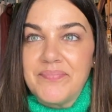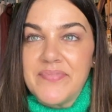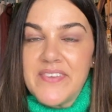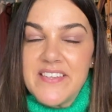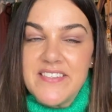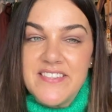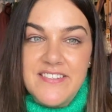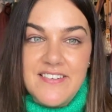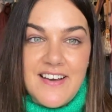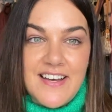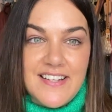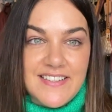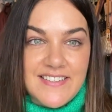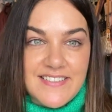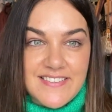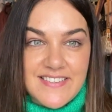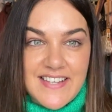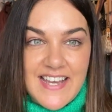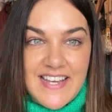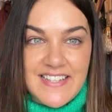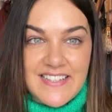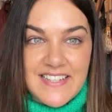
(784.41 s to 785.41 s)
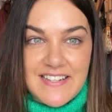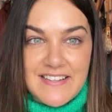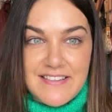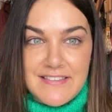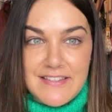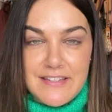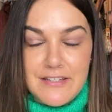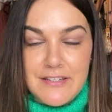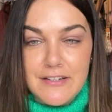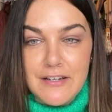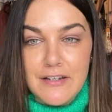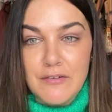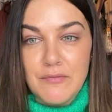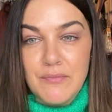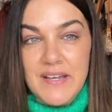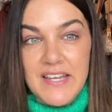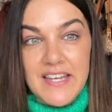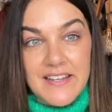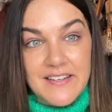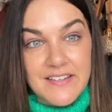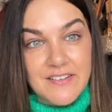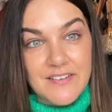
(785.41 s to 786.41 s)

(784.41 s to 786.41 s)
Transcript: stylist Caitlin said, you know, where do